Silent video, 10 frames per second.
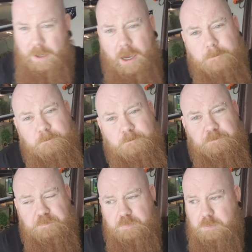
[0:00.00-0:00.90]
ago.
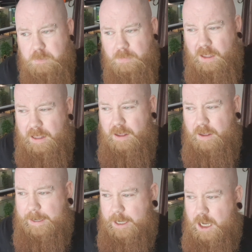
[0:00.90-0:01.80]

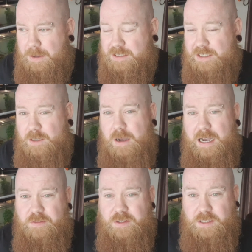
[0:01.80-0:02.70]
I still
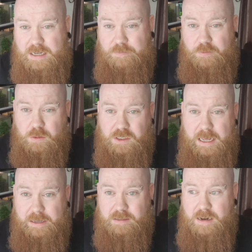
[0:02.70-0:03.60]
have several
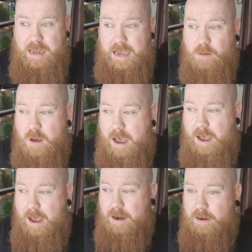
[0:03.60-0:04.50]
snakes now,
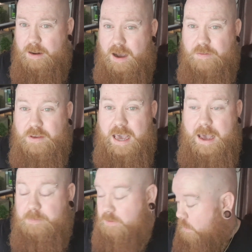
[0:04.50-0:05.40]
and I've
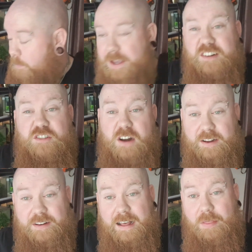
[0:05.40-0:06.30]
got a bearded
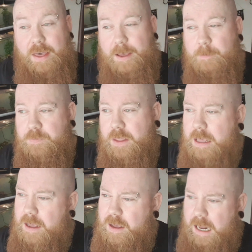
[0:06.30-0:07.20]
dragon down there,
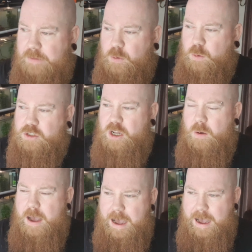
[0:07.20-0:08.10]
and I've also
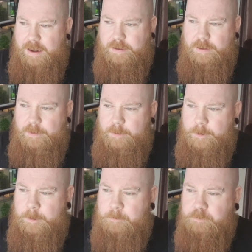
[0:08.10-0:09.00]
had
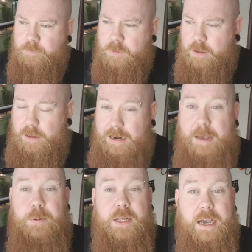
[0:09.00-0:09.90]

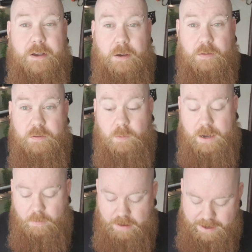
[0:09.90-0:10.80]
leopard geckos as
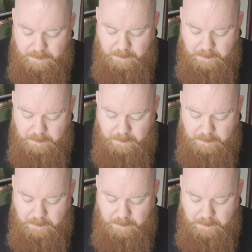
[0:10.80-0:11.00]
well. I had a